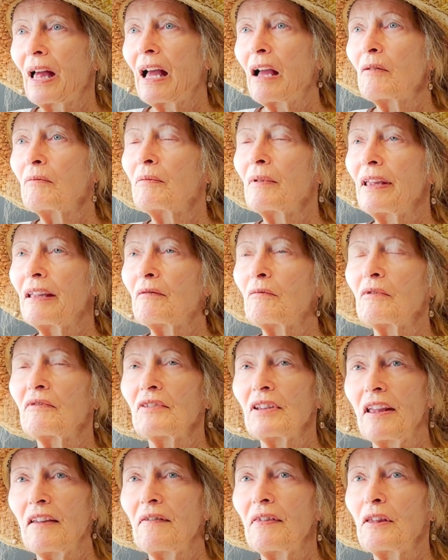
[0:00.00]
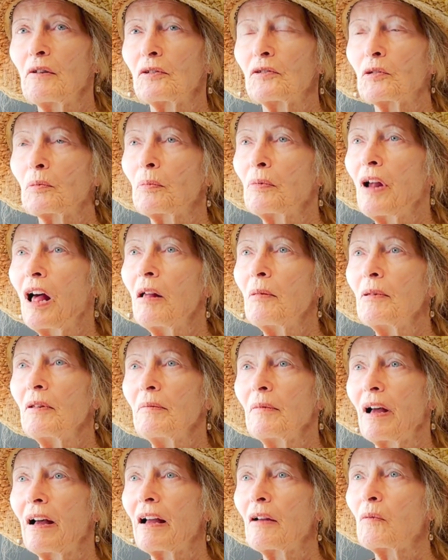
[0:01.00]
If there's a
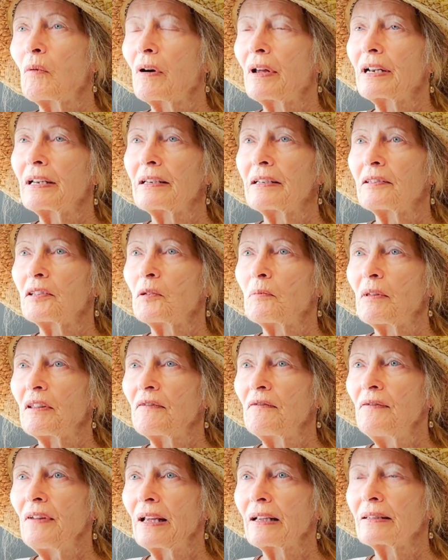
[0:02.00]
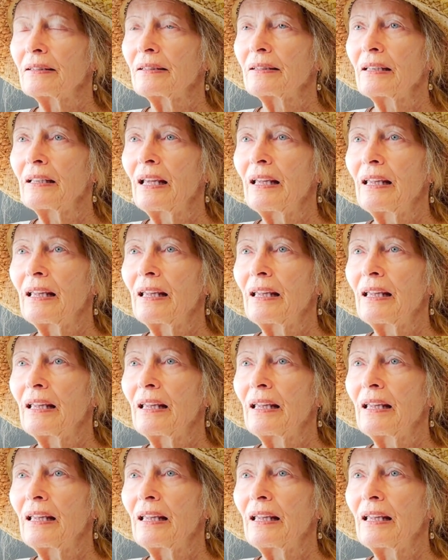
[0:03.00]
problem, I wanted it to be fixed.